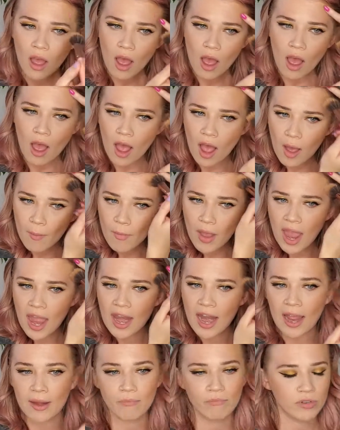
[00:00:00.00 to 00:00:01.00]
and
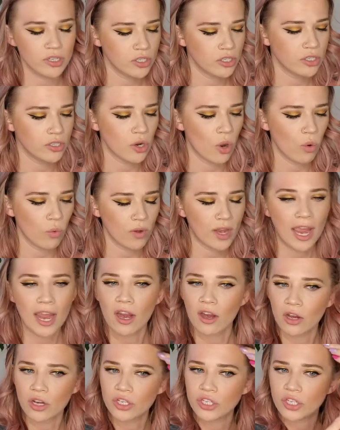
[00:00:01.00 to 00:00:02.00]
I don't
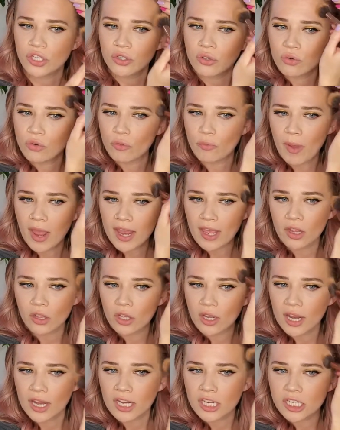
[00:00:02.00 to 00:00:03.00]
care to make it
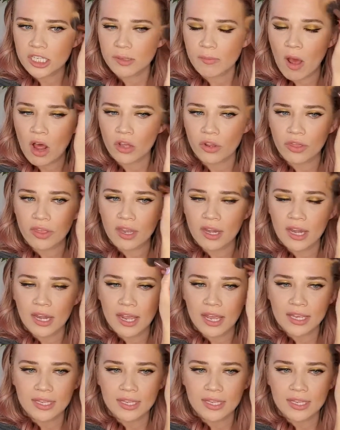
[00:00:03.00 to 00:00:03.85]
look any smaller than it